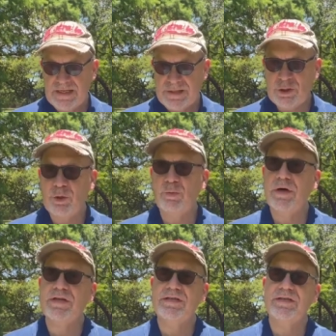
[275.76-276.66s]
Job
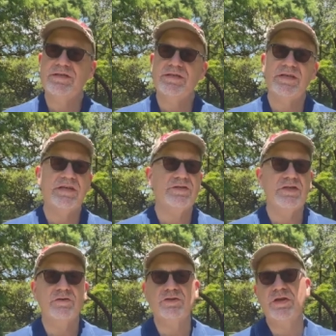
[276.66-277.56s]
wanted to see his
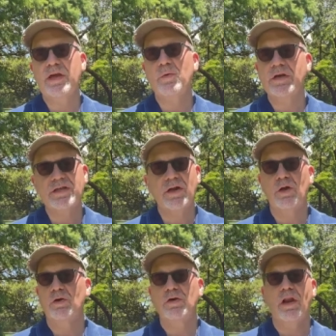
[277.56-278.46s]
children. He wanted a
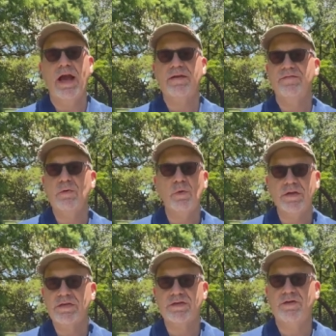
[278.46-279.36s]
long life. He
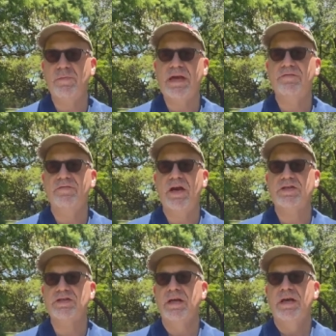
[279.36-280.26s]
wanted to remain
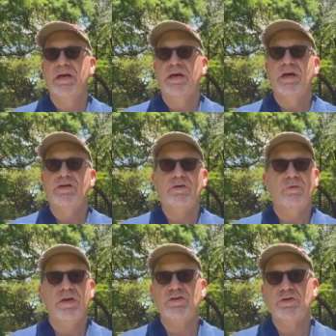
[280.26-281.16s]
fresh. Do you know
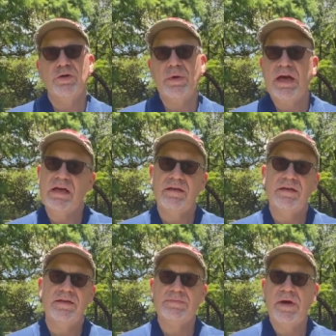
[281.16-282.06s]
what a joy we had
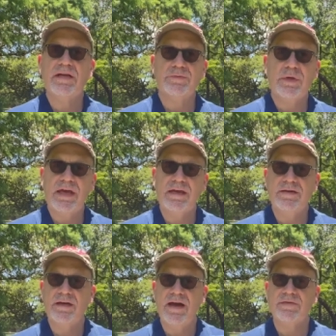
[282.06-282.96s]
this past weekend
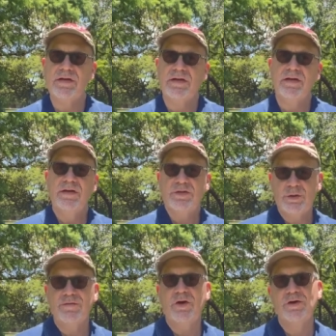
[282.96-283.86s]
in having
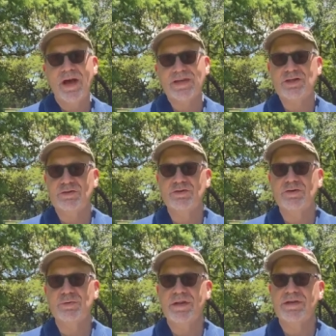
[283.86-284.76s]
two of our
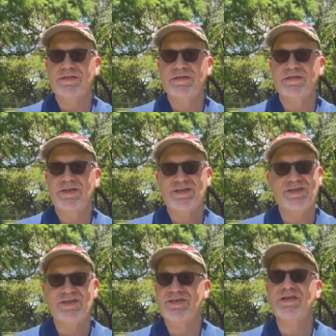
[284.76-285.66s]
grandchildren with us?
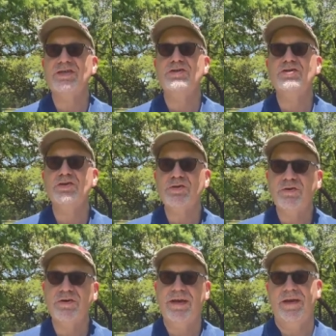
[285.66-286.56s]
Just a
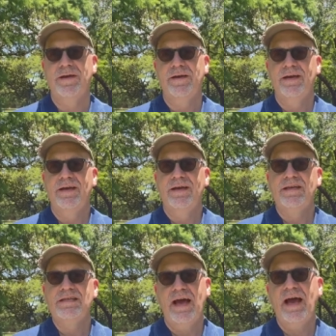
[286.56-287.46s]
joy
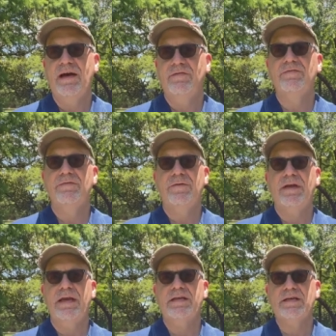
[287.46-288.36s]
to have.
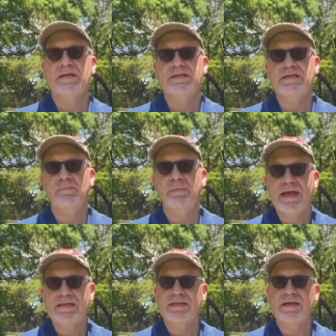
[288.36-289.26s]
And it's a
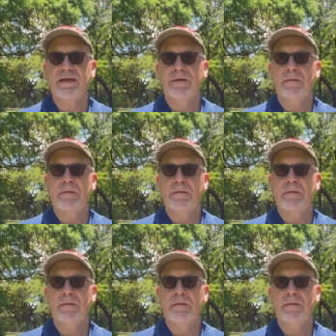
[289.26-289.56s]
blessing.